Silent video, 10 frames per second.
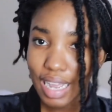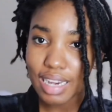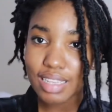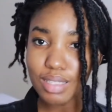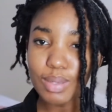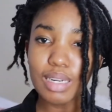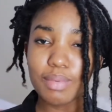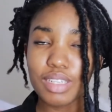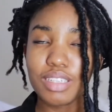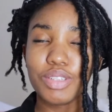this is what I'm
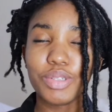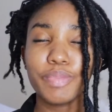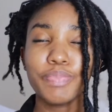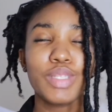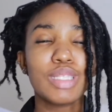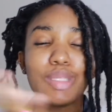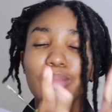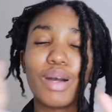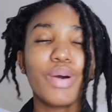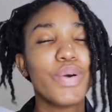gonna do to
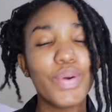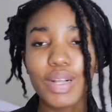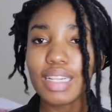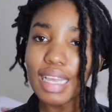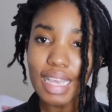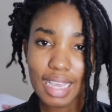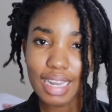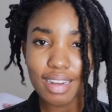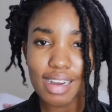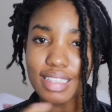my whole
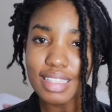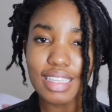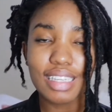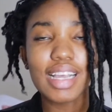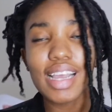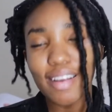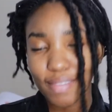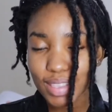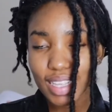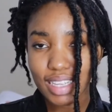head until
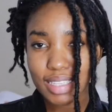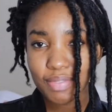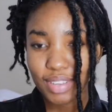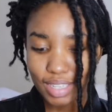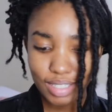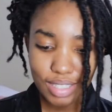everything is finished.